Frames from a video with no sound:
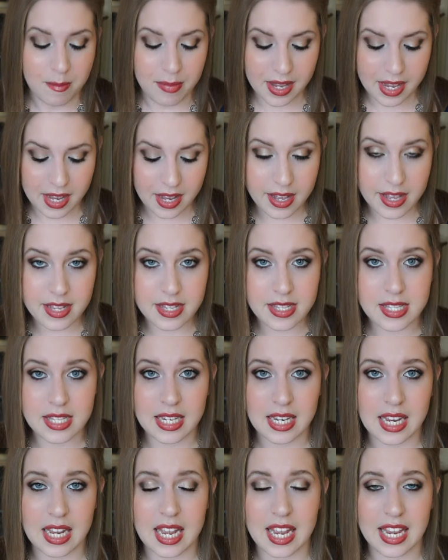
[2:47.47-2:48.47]

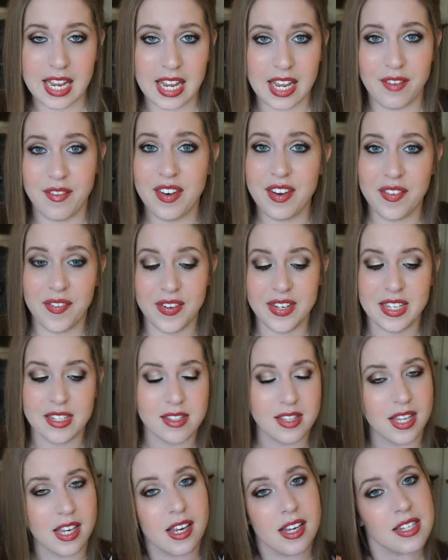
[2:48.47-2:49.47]
because even if it
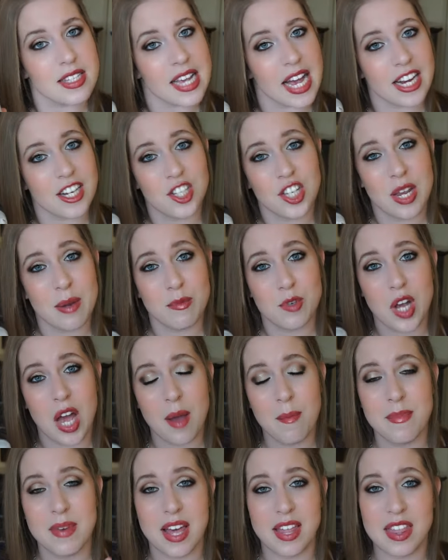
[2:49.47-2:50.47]
does the exact same
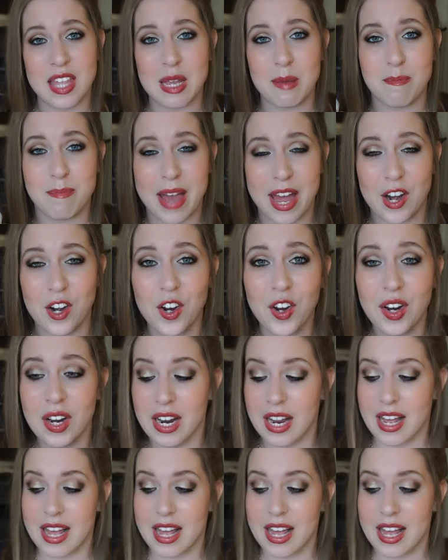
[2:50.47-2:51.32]
job, nothing better,